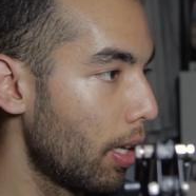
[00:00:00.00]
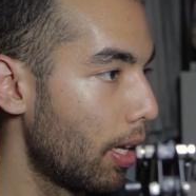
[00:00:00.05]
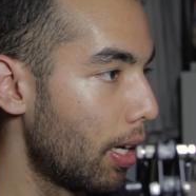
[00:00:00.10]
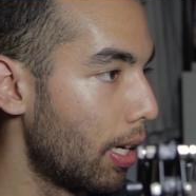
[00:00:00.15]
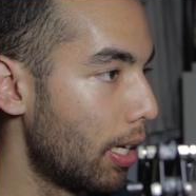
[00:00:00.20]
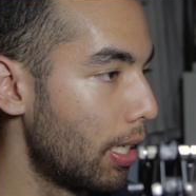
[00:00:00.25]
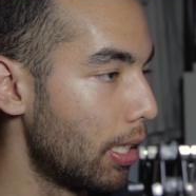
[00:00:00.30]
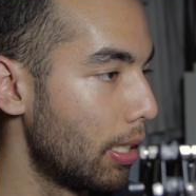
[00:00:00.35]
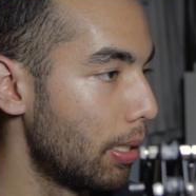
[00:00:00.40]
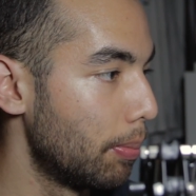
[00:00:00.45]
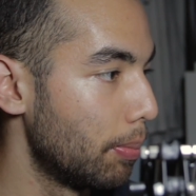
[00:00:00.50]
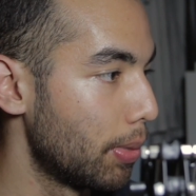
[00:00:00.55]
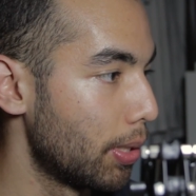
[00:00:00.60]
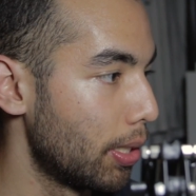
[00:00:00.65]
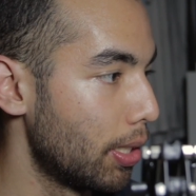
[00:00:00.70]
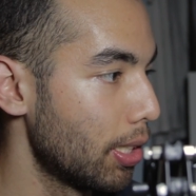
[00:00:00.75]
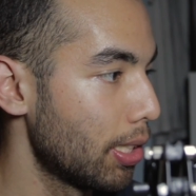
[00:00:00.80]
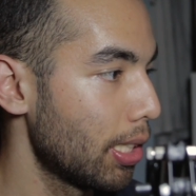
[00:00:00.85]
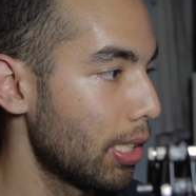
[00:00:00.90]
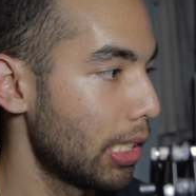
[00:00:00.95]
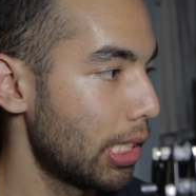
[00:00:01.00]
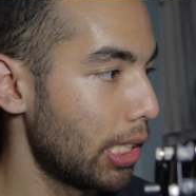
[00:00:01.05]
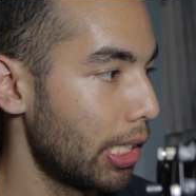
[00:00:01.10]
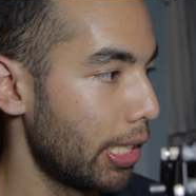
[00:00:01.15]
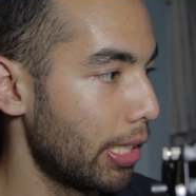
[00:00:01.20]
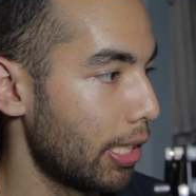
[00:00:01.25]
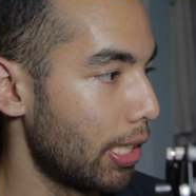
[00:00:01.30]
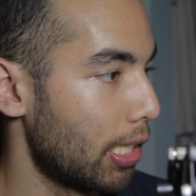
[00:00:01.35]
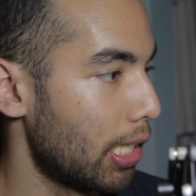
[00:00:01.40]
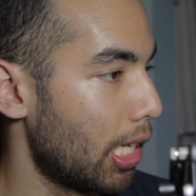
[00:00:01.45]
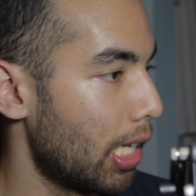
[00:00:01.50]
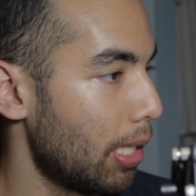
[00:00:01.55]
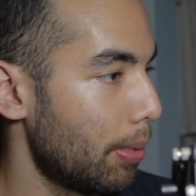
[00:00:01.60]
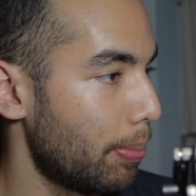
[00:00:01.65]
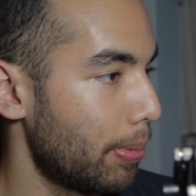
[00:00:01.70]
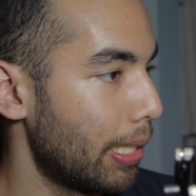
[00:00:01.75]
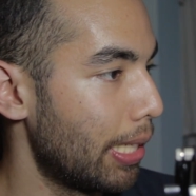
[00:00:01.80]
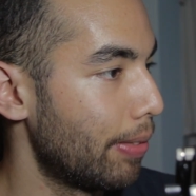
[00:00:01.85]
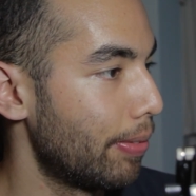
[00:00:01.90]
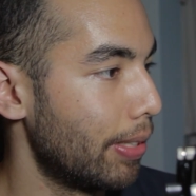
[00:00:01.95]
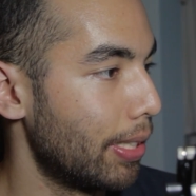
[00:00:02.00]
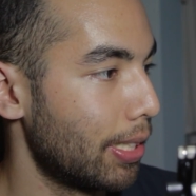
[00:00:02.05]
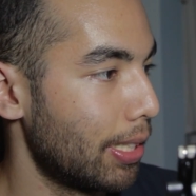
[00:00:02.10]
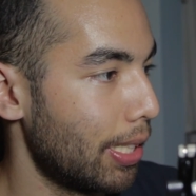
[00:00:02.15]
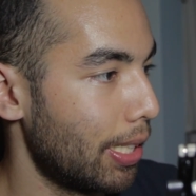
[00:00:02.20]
So just kind of starting at the top, we have this